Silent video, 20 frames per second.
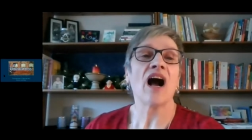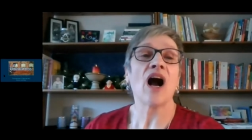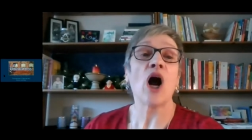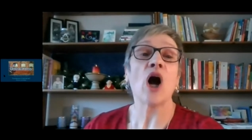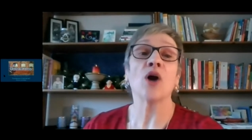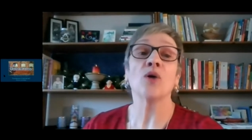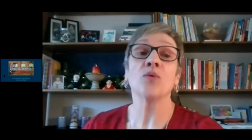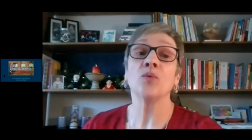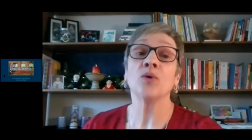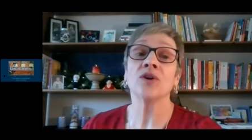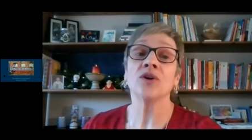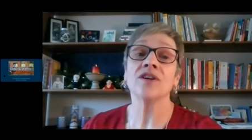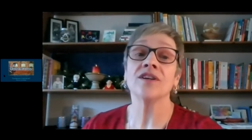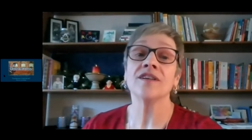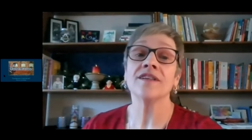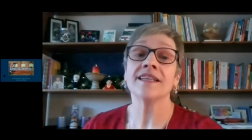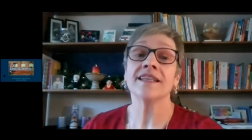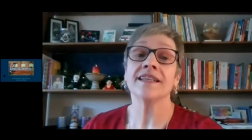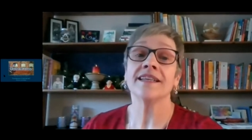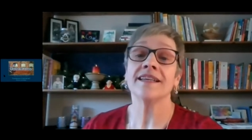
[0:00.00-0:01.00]
Our
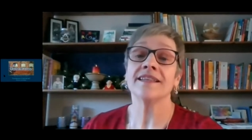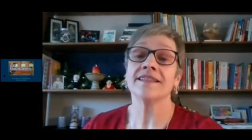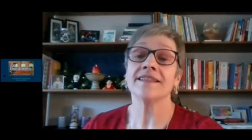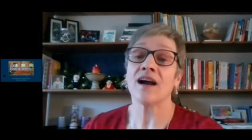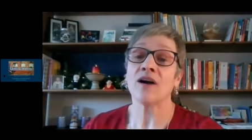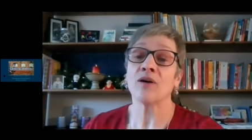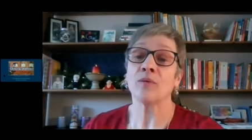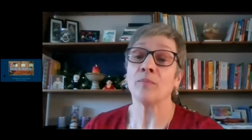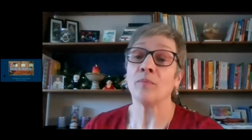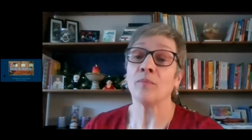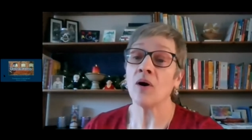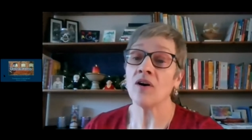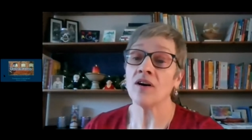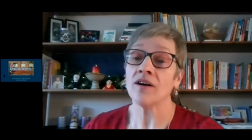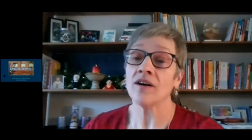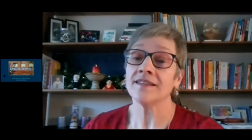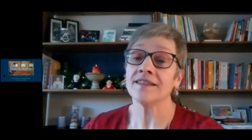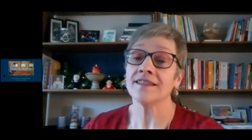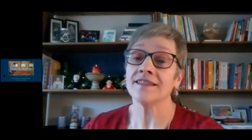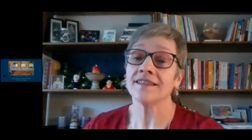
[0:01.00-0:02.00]
word is our
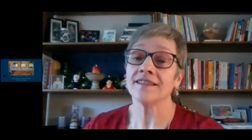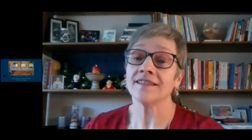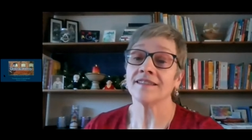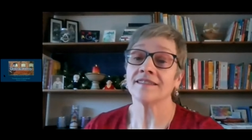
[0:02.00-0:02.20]
bond.